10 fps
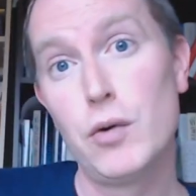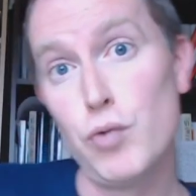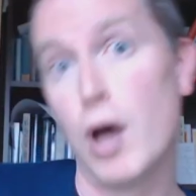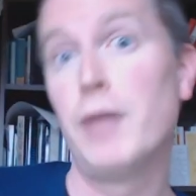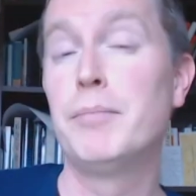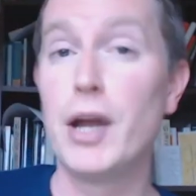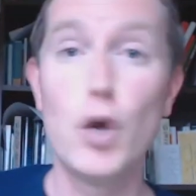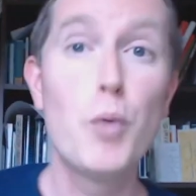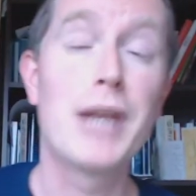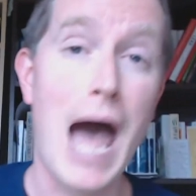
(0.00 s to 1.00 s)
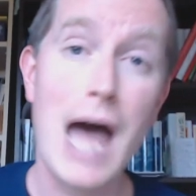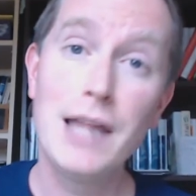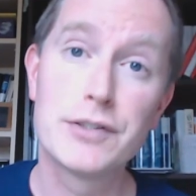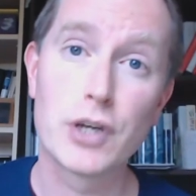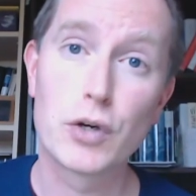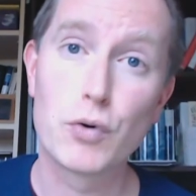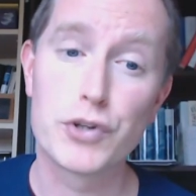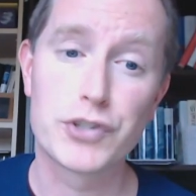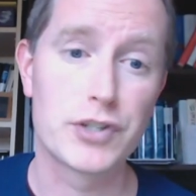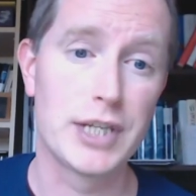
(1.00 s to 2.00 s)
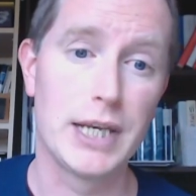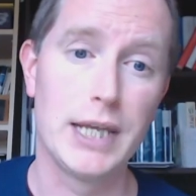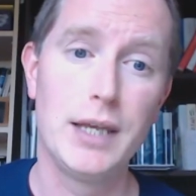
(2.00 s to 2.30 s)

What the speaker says: run by Open Hands across our city.